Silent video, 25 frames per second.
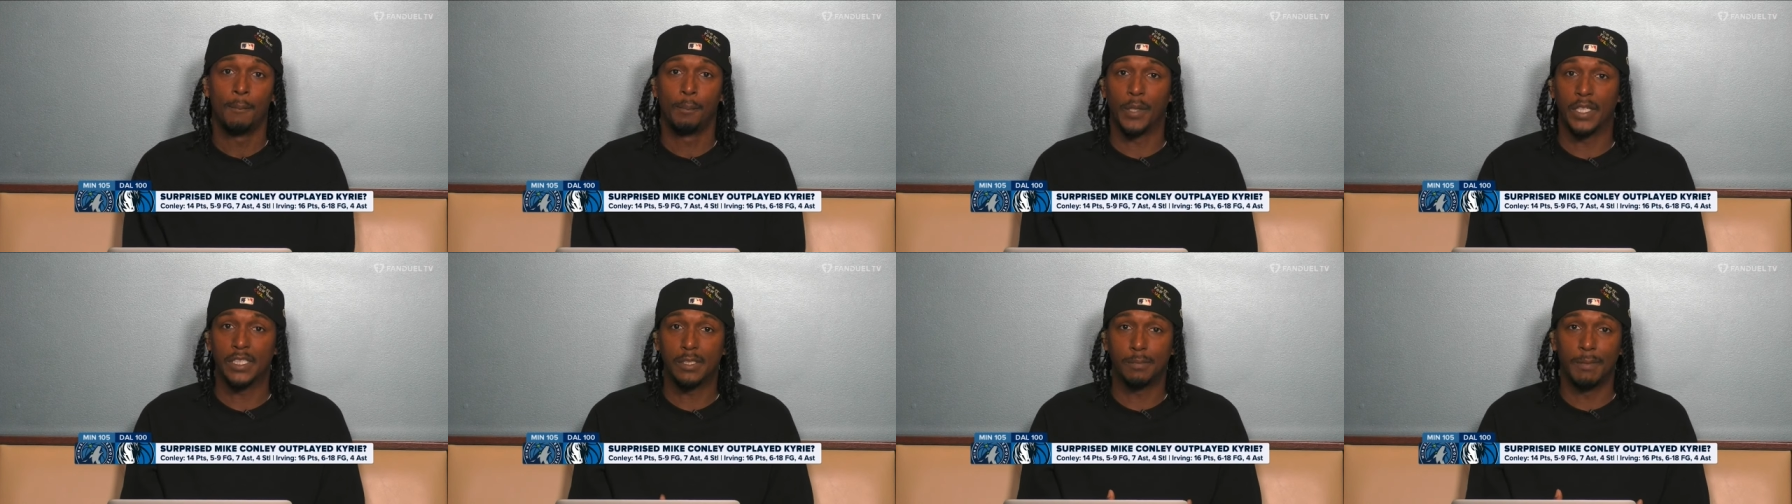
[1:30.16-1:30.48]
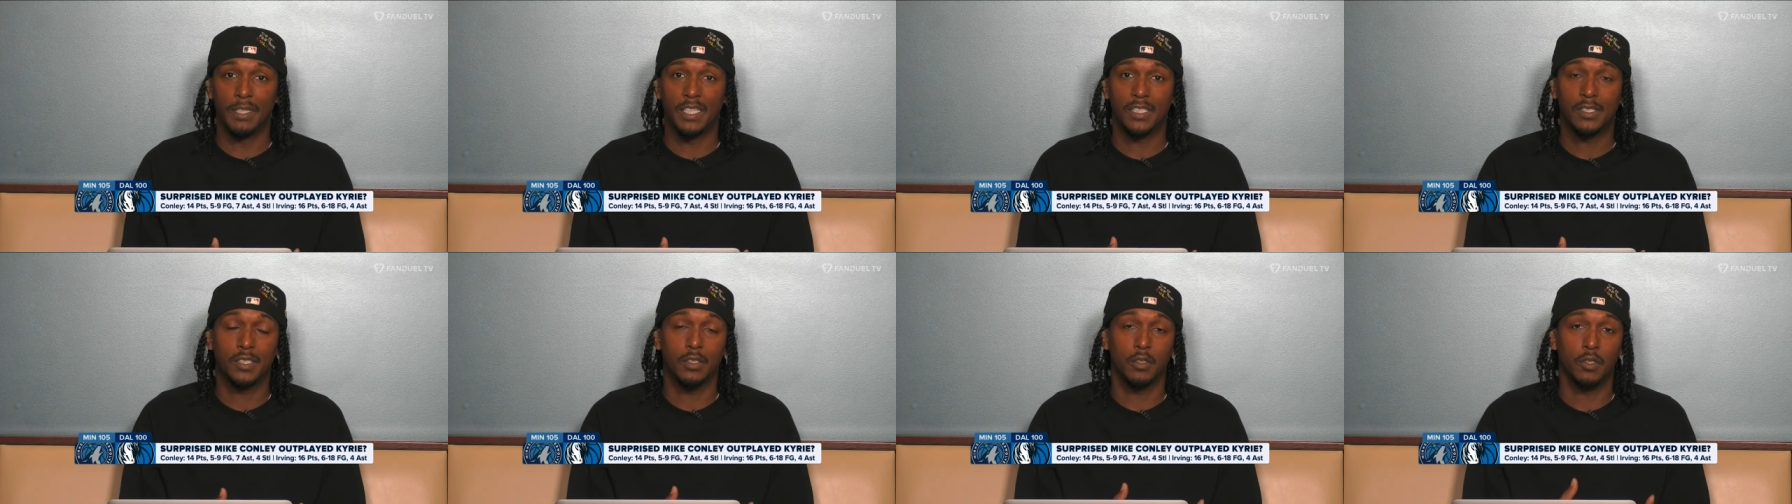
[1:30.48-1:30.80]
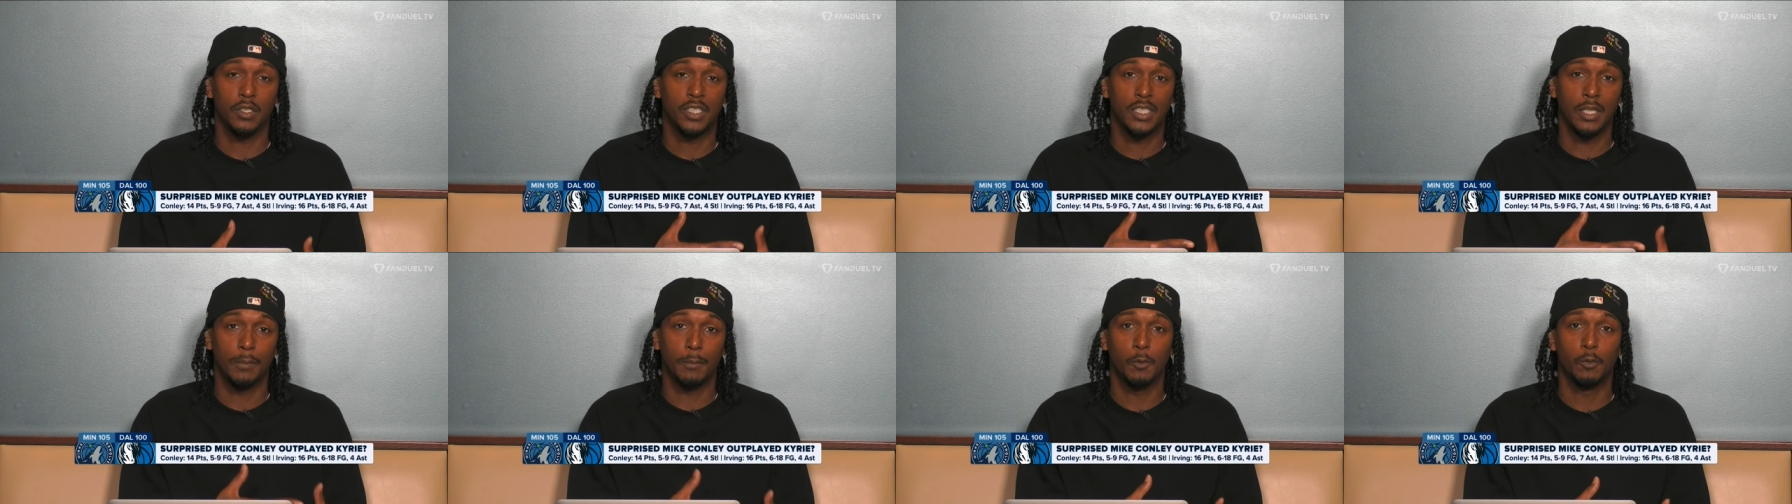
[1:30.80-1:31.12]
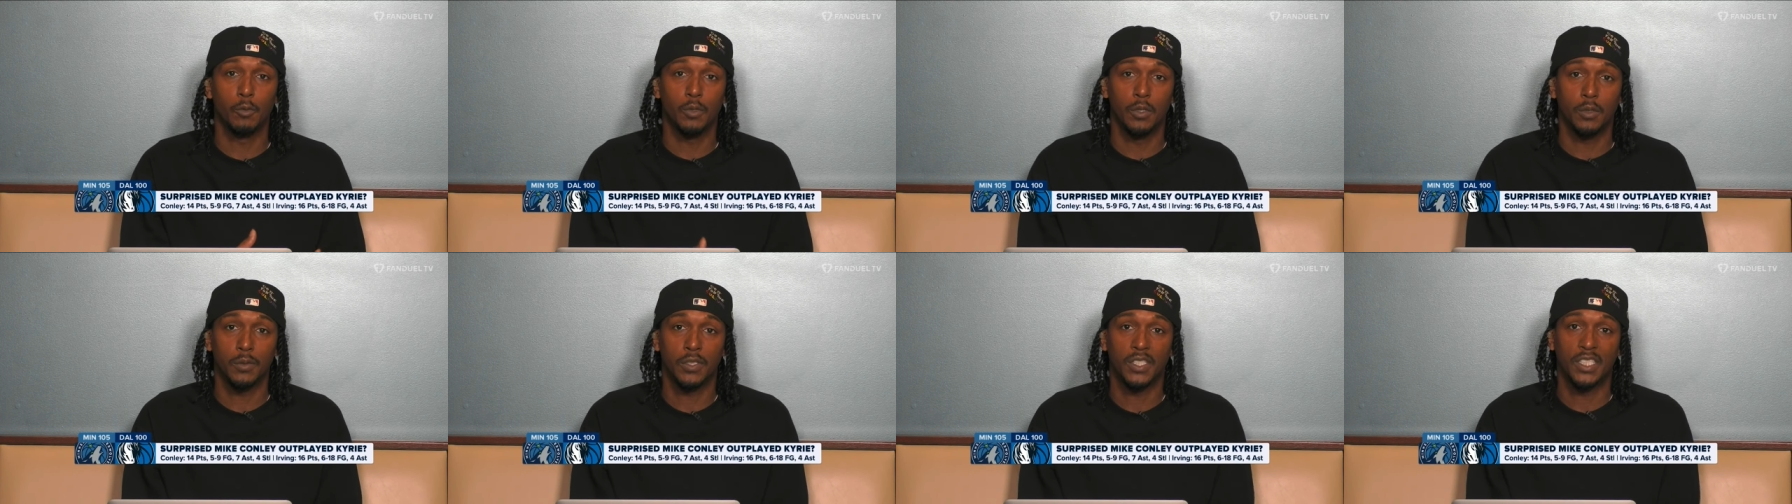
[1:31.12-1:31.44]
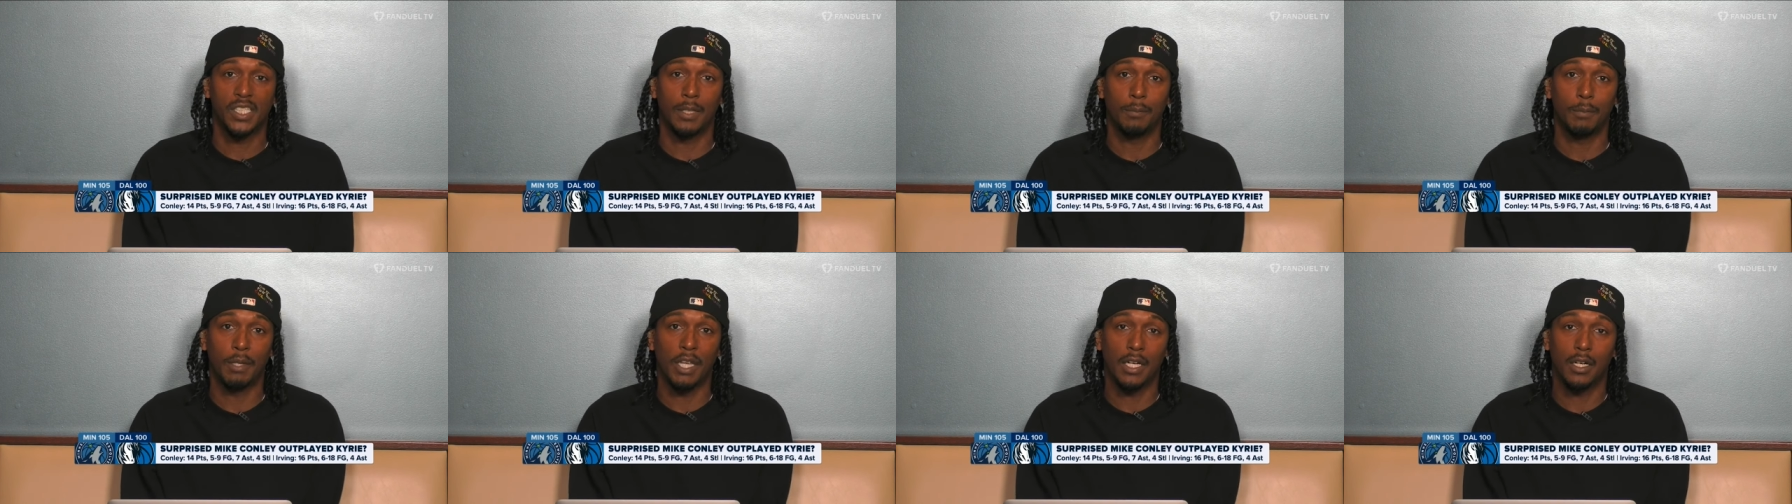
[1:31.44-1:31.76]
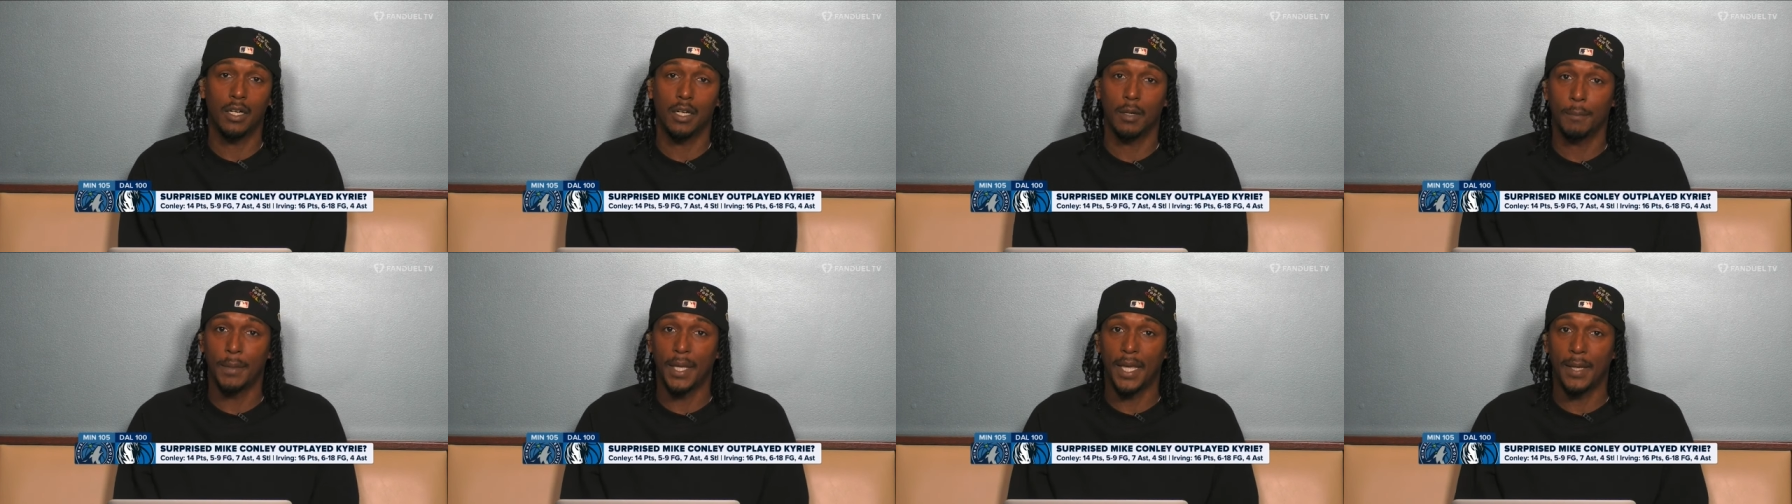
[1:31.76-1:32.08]
this Minnesota Timberwolves team, they're
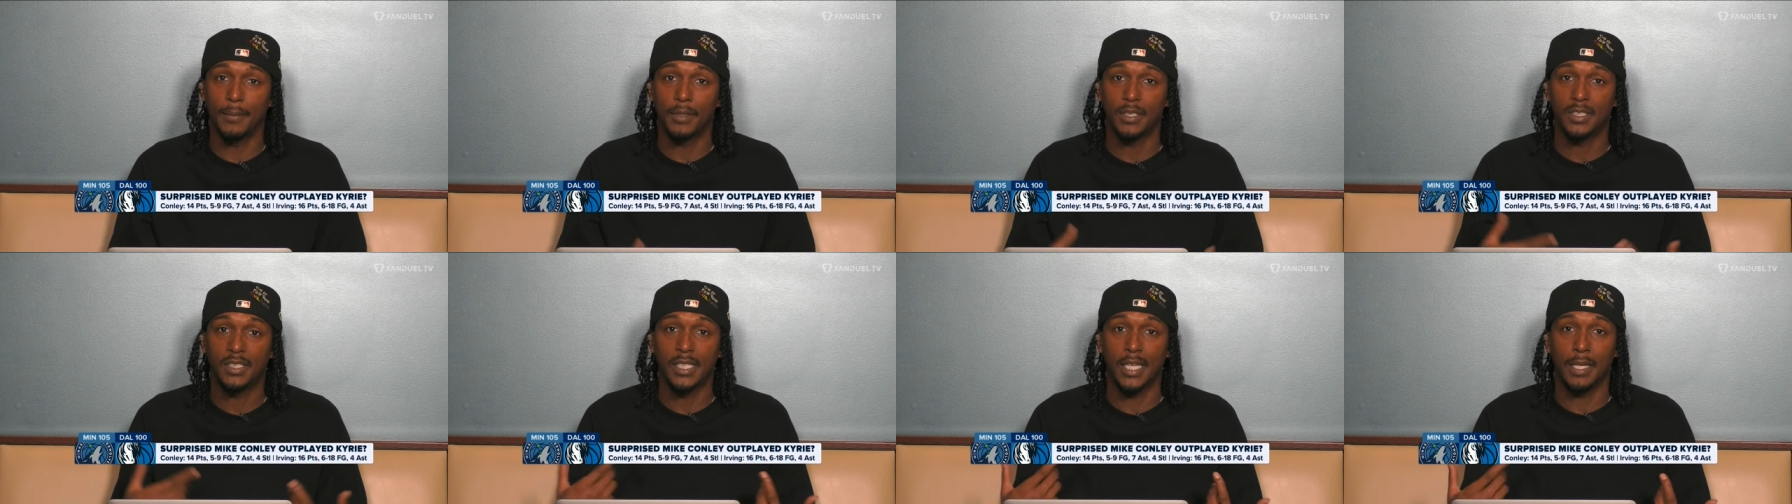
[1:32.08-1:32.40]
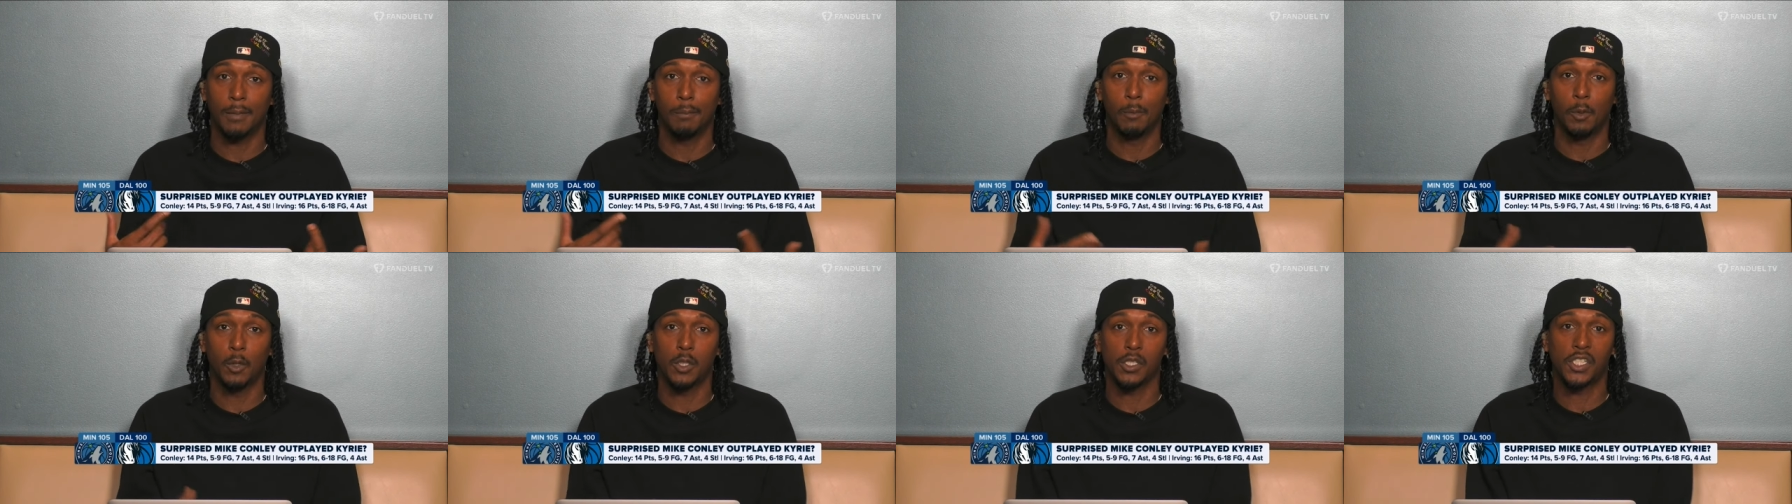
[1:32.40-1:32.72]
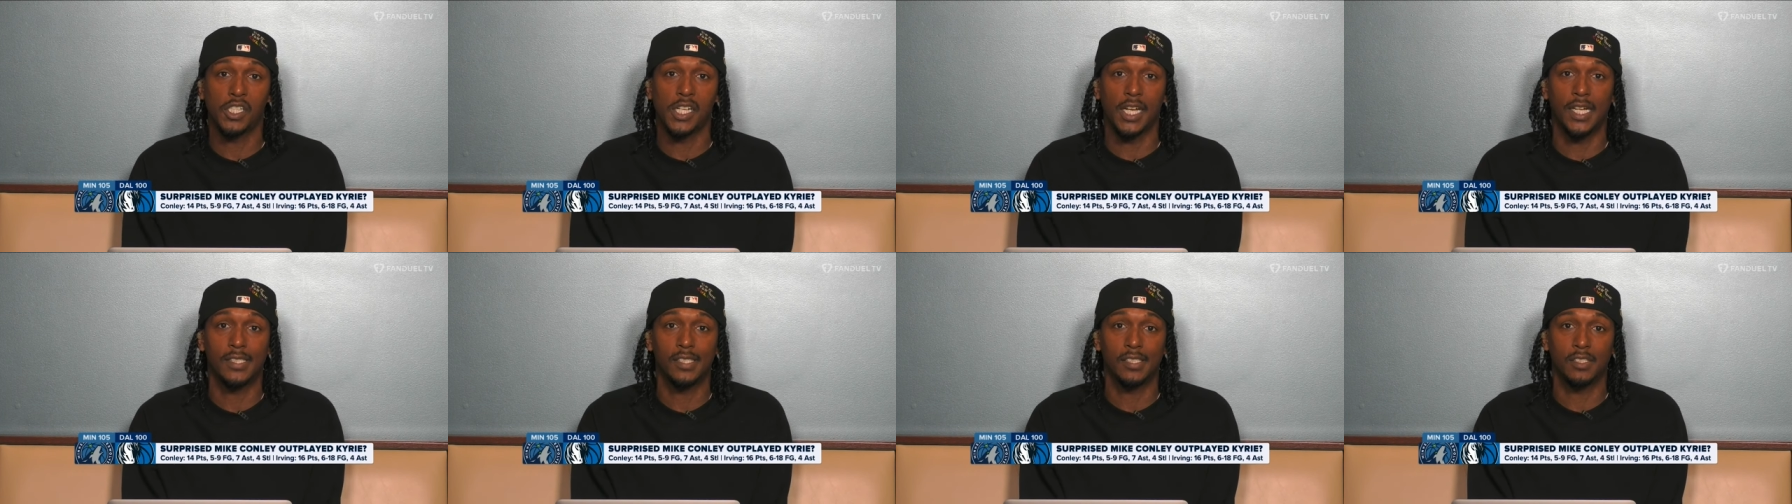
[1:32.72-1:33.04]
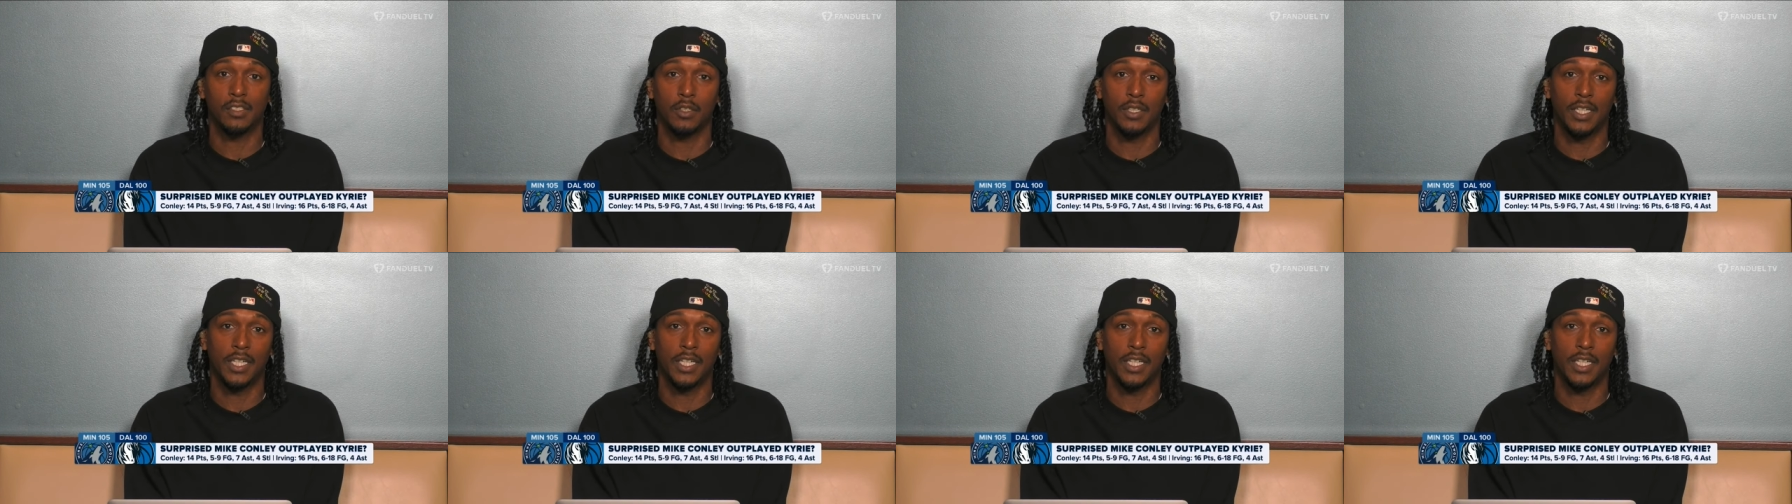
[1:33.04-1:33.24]
going to be able to take more chances on